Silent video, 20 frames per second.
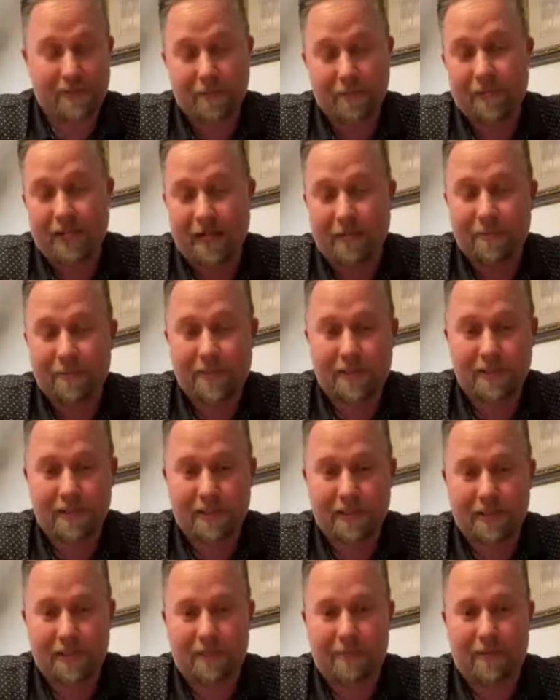Sometimes
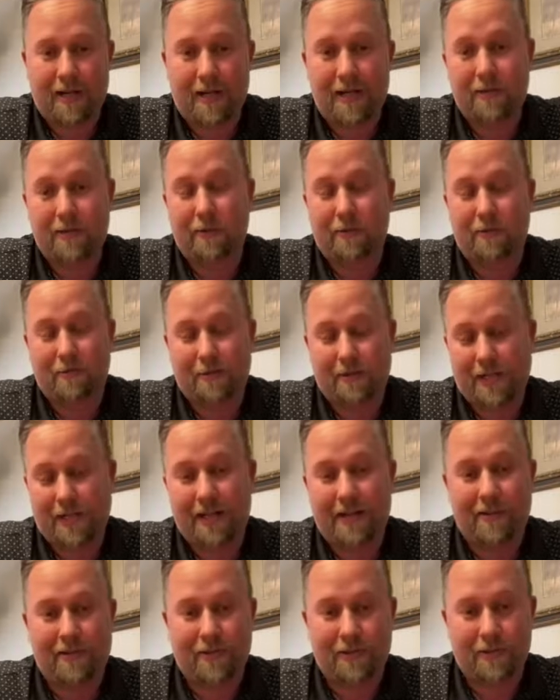I don't
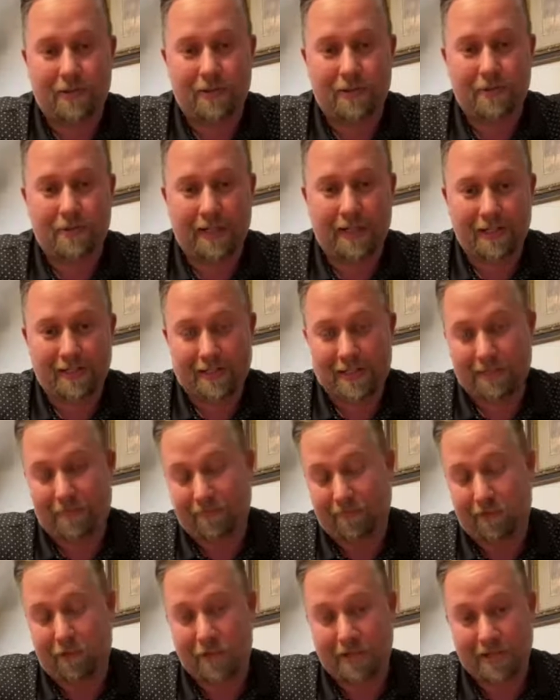stay out usually, because
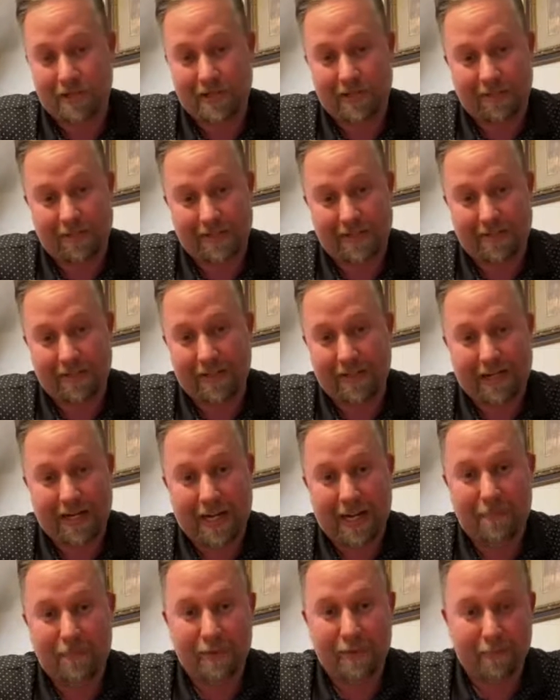I'm fortunate enough to have that
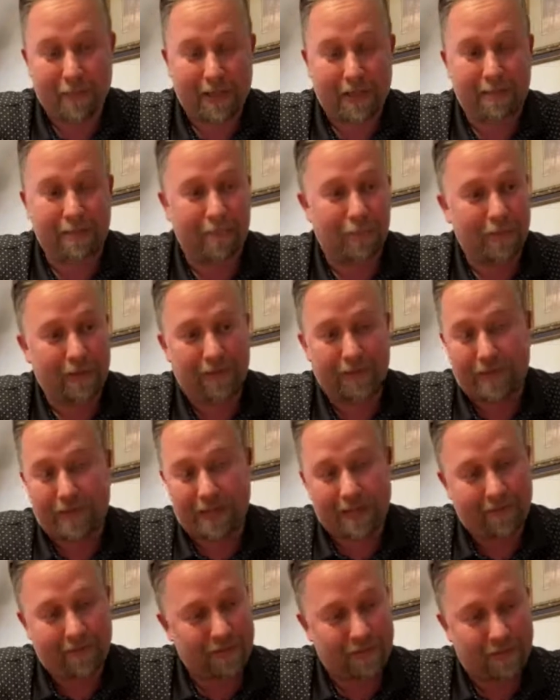cabin, but
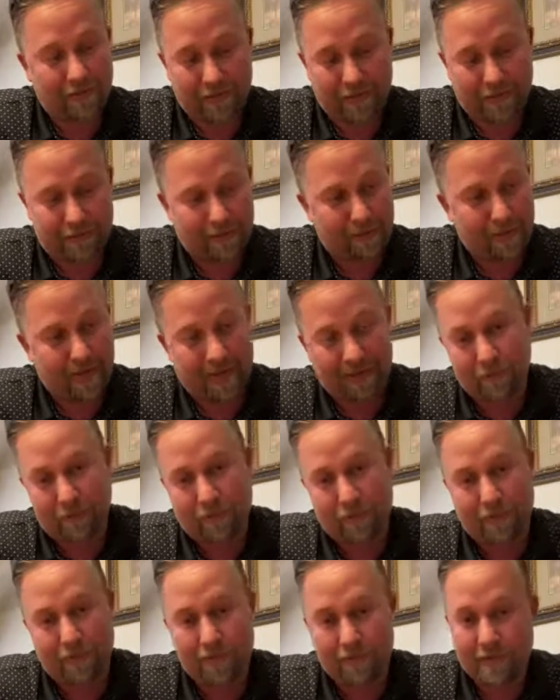they have these little
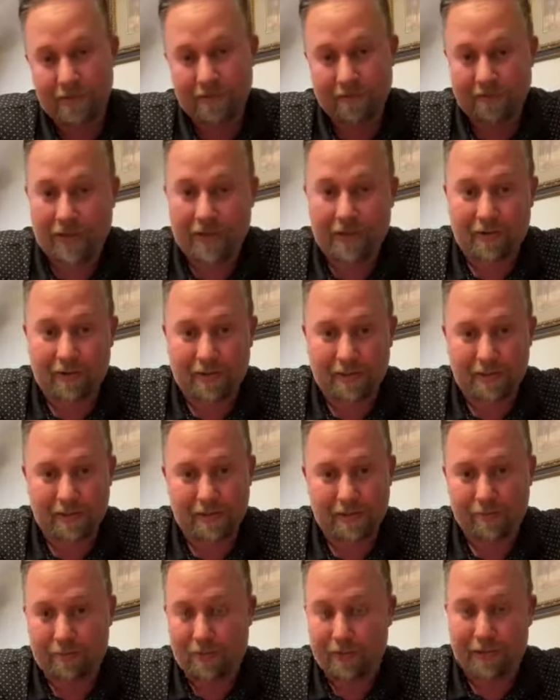expandable fly
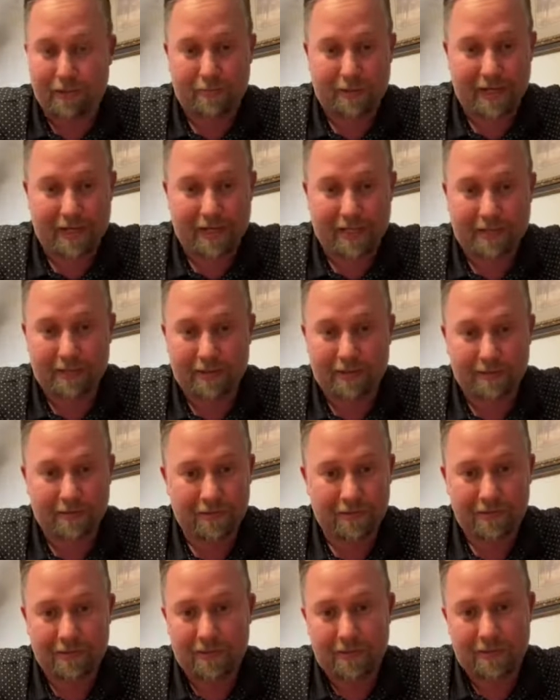rods that you put in your pack,
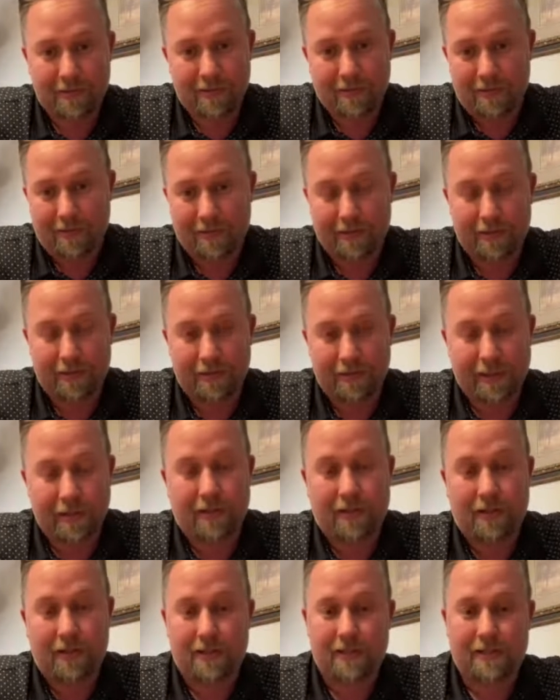and when the
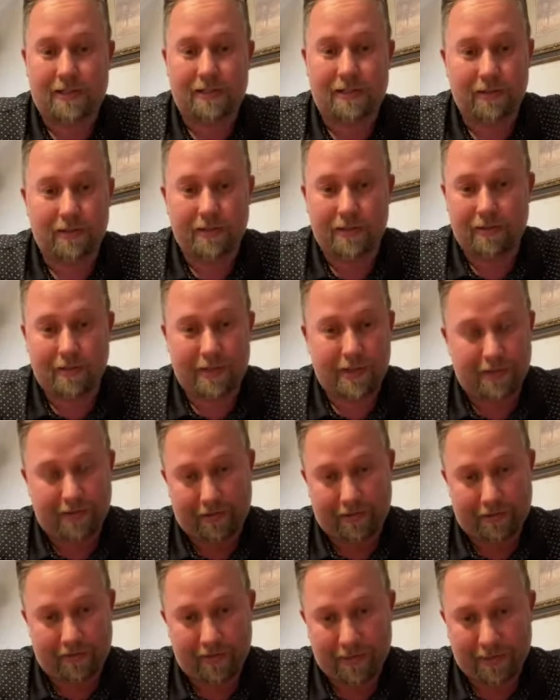elk hunting slow, you can go
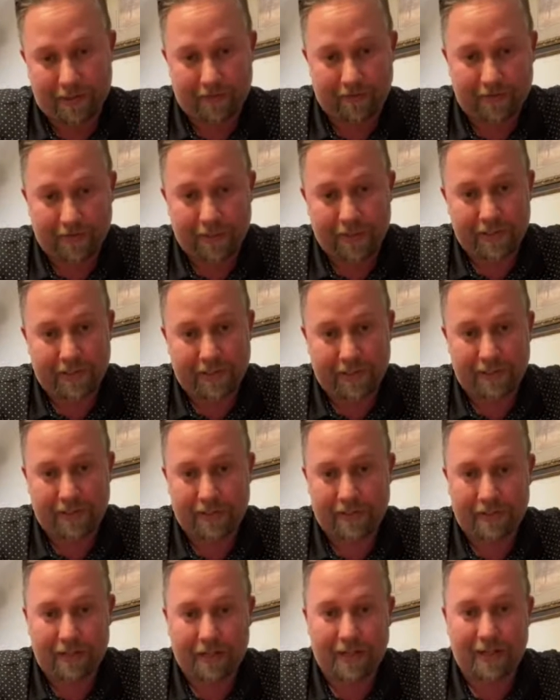down to the creek and fish
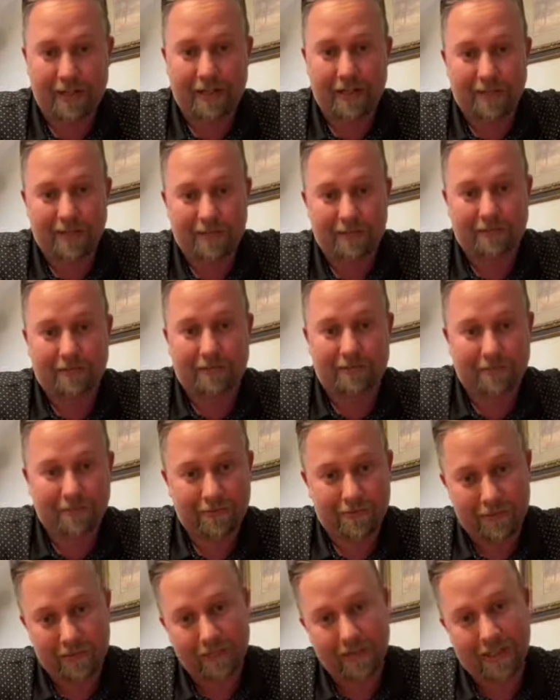and hang out and
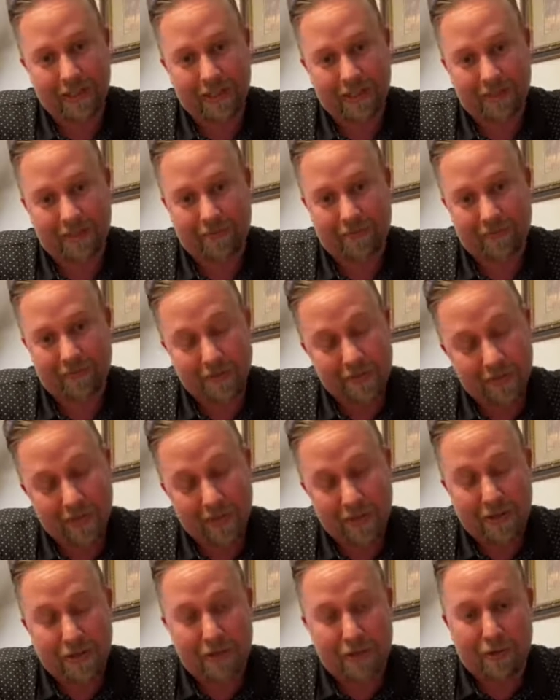do that, and
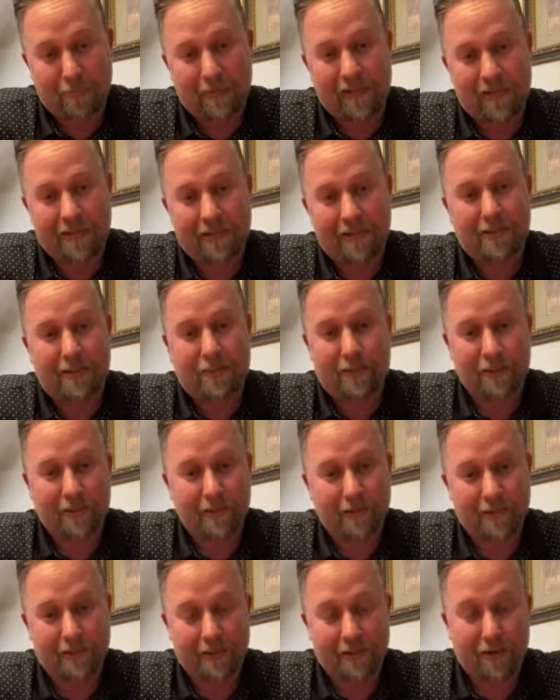hope you hear an elk
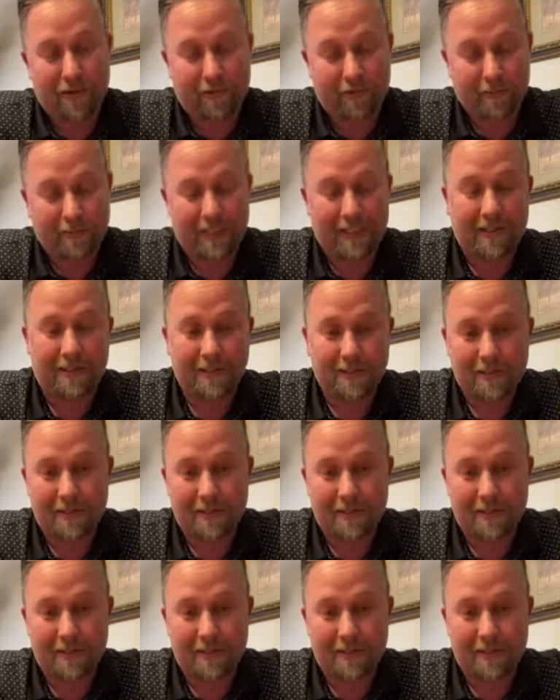bugle and go from there.